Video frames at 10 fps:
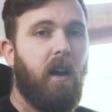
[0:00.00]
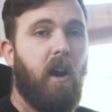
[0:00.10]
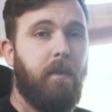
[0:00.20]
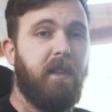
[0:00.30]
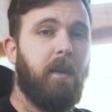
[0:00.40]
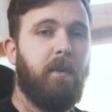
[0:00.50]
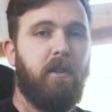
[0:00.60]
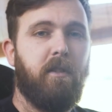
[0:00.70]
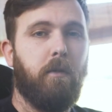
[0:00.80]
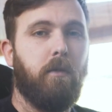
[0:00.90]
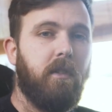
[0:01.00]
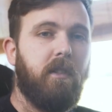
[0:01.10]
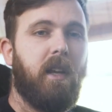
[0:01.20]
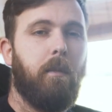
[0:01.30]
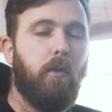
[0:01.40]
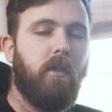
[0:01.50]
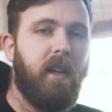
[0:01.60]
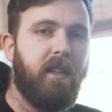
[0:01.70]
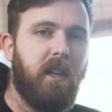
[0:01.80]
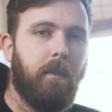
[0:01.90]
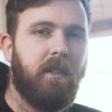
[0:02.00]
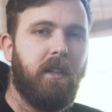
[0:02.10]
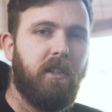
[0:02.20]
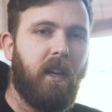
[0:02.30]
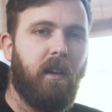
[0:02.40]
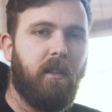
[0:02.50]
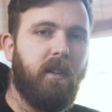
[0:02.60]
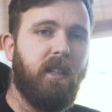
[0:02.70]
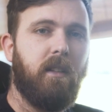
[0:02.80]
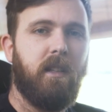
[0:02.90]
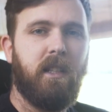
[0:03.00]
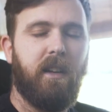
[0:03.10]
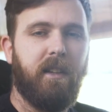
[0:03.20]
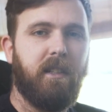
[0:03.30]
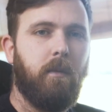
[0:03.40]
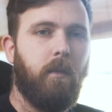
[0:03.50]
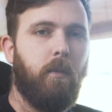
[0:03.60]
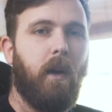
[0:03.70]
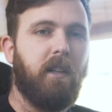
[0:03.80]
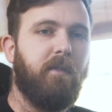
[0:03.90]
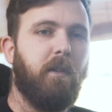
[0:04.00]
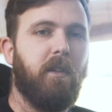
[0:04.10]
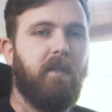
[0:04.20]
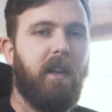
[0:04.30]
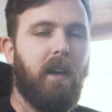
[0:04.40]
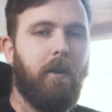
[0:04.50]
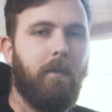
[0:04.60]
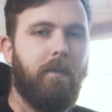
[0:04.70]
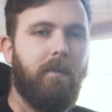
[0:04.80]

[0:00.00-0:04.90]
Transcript: I hope this tip is useful. To get more great tips, check out the rest of the series with Wex Photo Video.